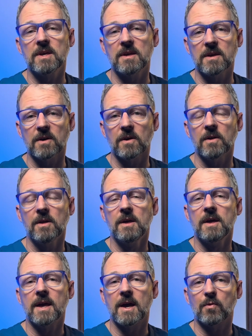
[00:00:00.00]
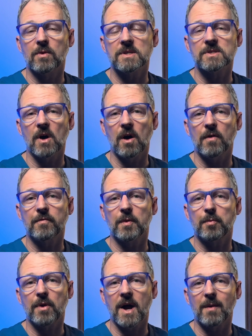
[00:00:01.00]
heal and resolve the
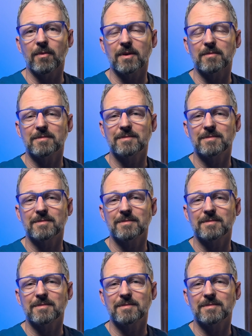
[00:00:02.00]
problem.